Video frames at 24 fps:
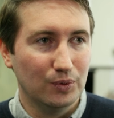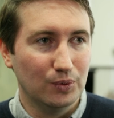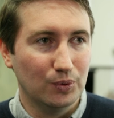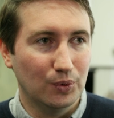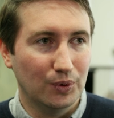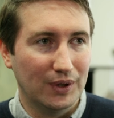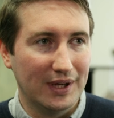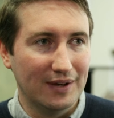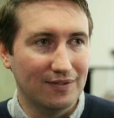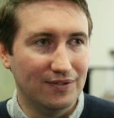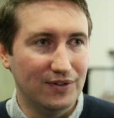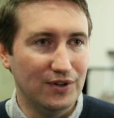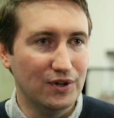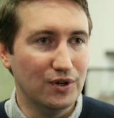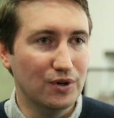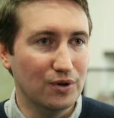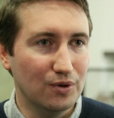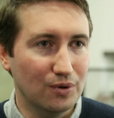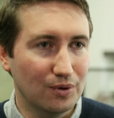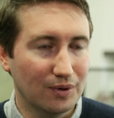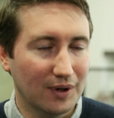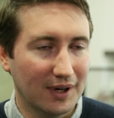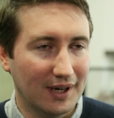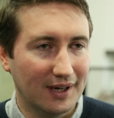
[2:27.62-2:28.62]
will give
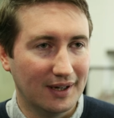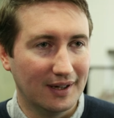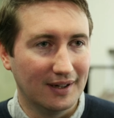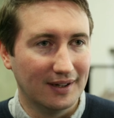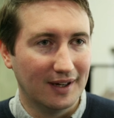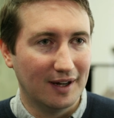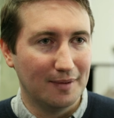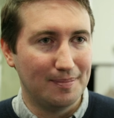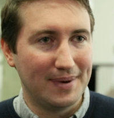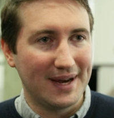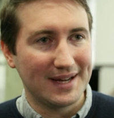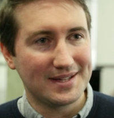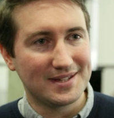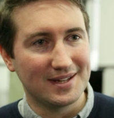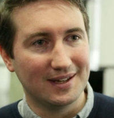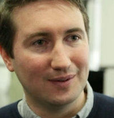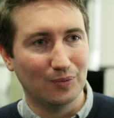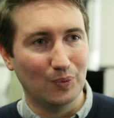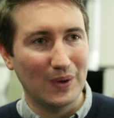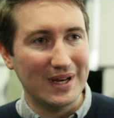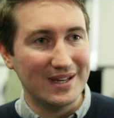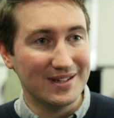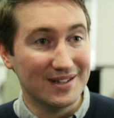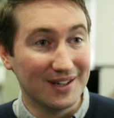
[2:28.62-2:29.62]
you a better
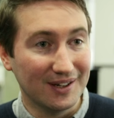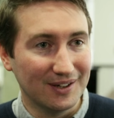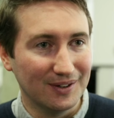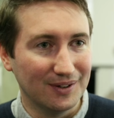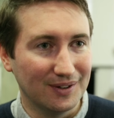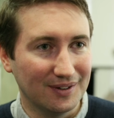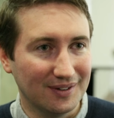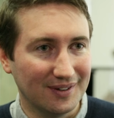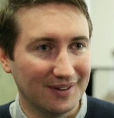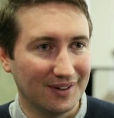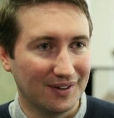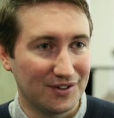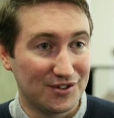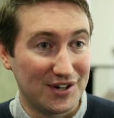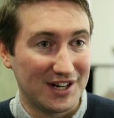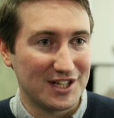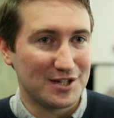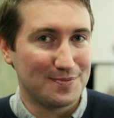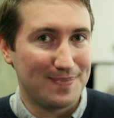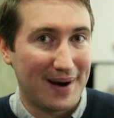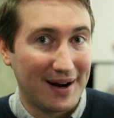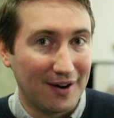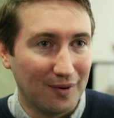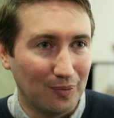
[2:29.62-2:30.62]
window, a
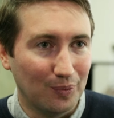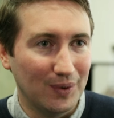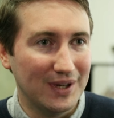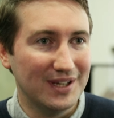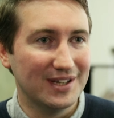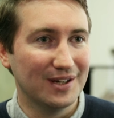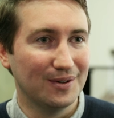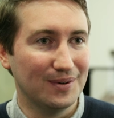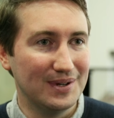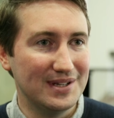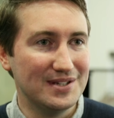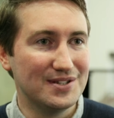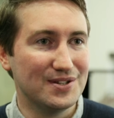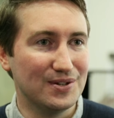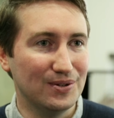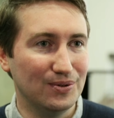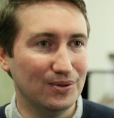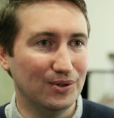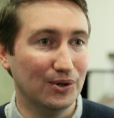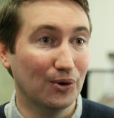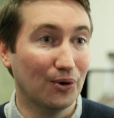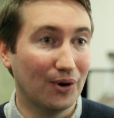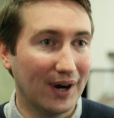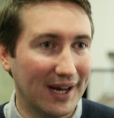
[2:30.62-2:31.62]
transparent window into
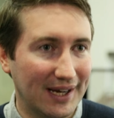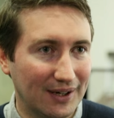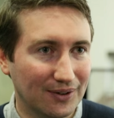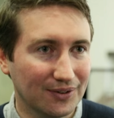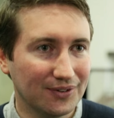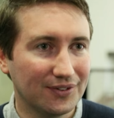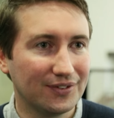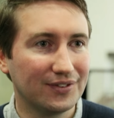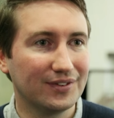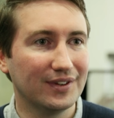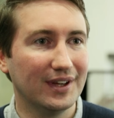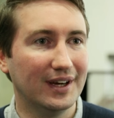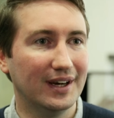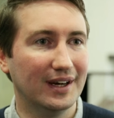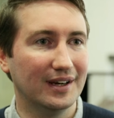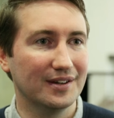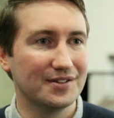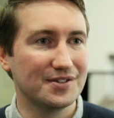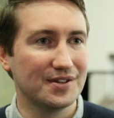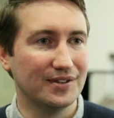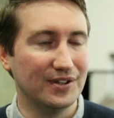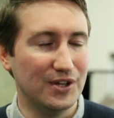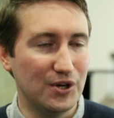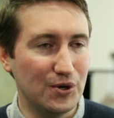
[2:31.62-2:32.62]
your health
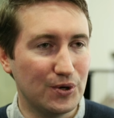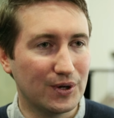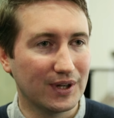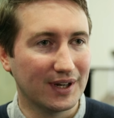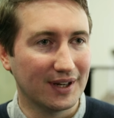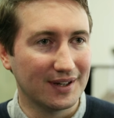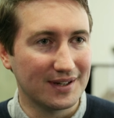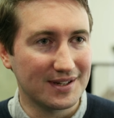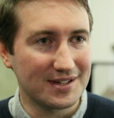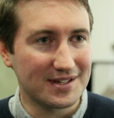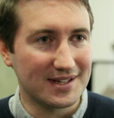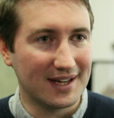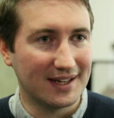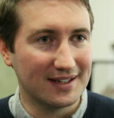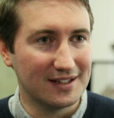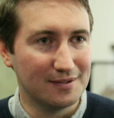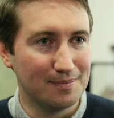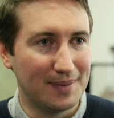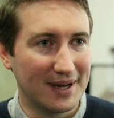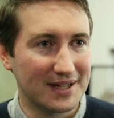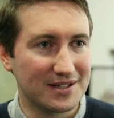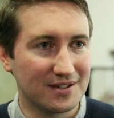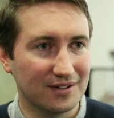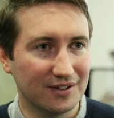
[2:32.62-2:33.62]
so that you can understand
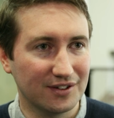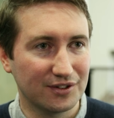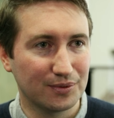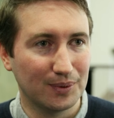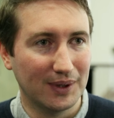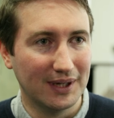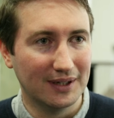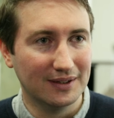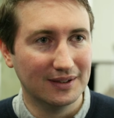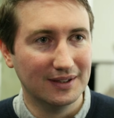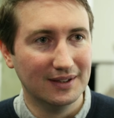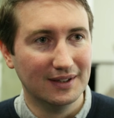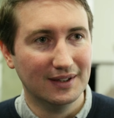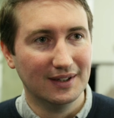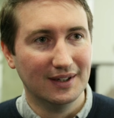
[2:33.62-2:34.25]
it better as well.